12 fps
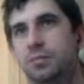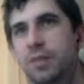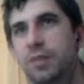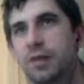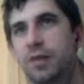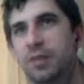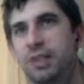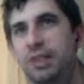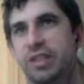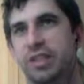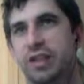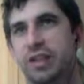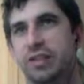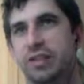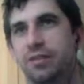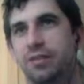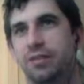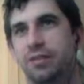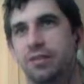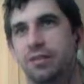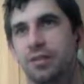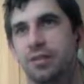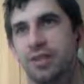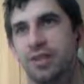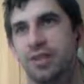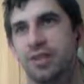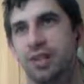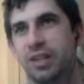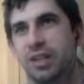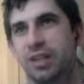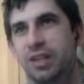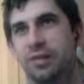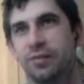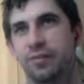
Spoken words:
here's the sign of